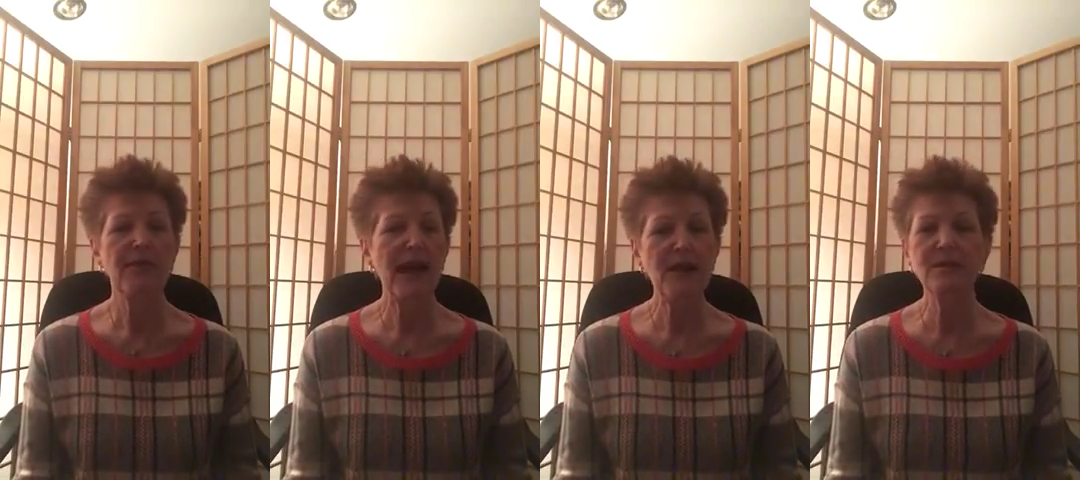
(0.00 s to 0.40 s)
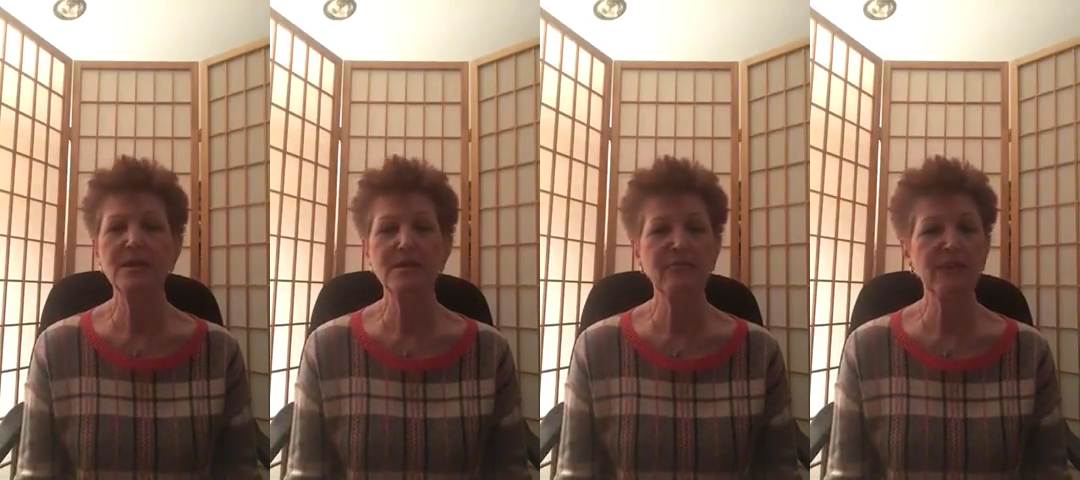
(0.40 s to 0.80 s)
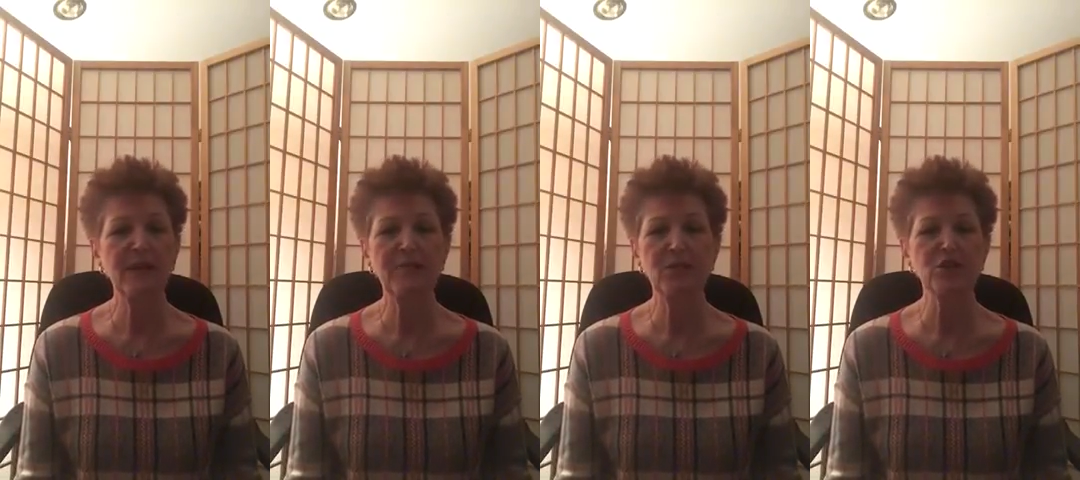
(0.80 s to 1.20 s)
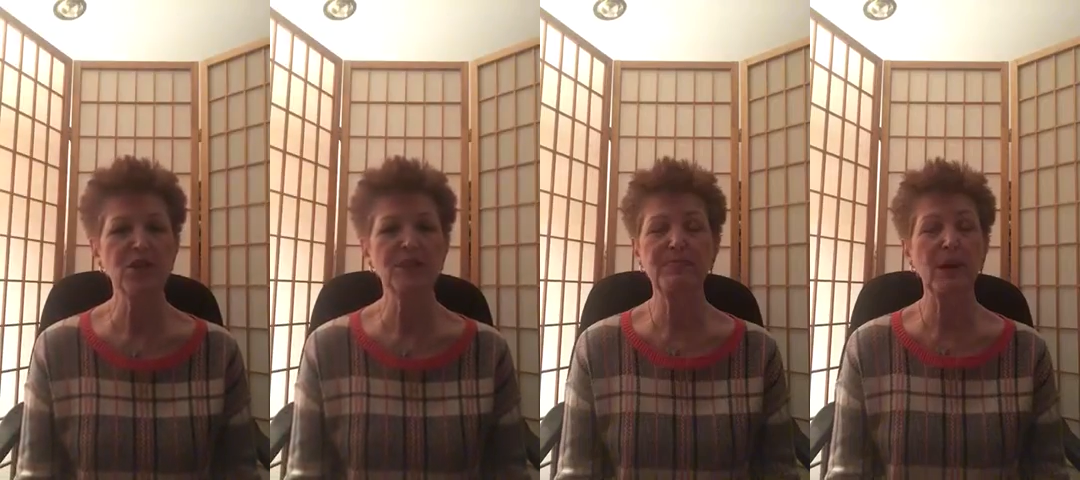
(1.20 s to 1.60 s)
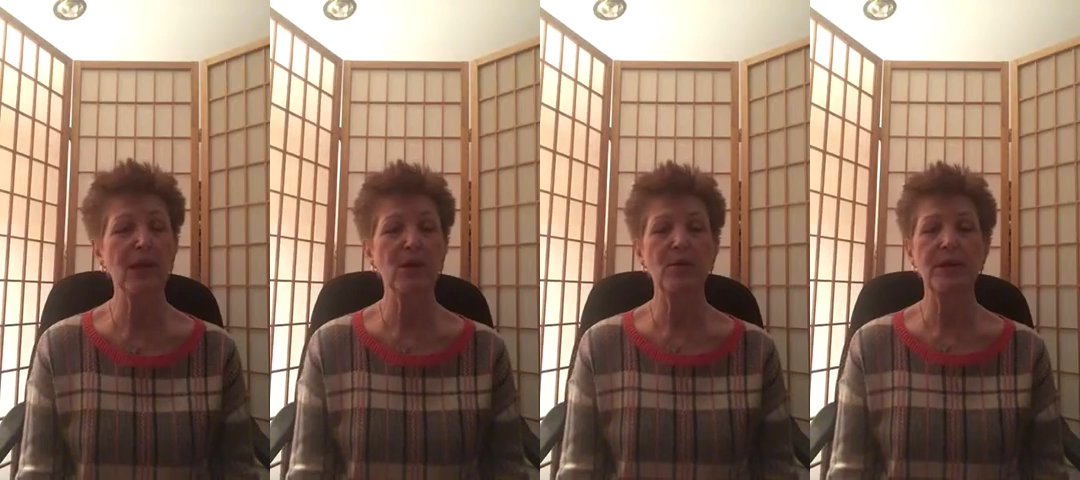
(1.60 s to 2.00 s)
thousands of people just
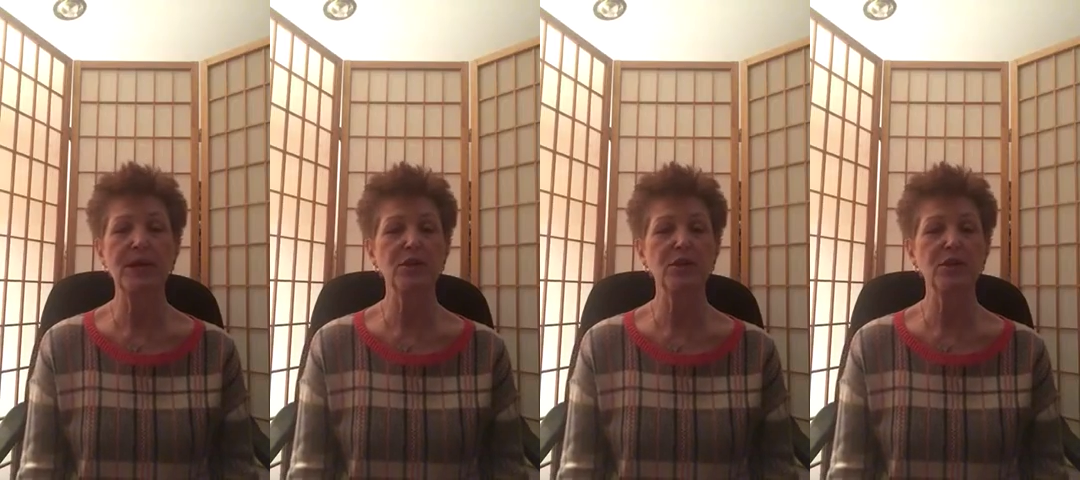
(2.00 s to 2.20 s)
by going